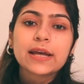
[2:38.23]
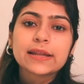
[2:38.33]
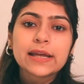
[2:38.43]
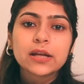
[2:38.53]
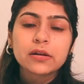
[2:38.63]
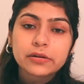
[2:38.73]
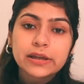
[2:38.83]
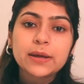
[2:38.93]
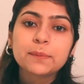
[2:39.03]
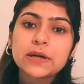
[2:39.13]
then
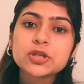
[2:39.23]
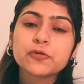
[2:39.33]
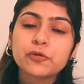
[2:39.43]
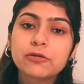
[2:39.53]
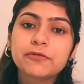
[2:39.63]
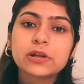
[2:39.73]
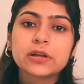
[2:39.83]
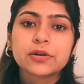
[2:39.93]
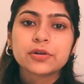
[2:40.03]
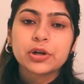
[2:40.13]
they must fulfill
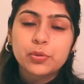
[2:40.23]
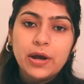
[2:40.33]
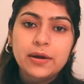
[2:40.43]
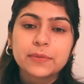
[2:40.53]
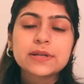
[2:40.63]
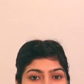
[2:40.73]
the requirement.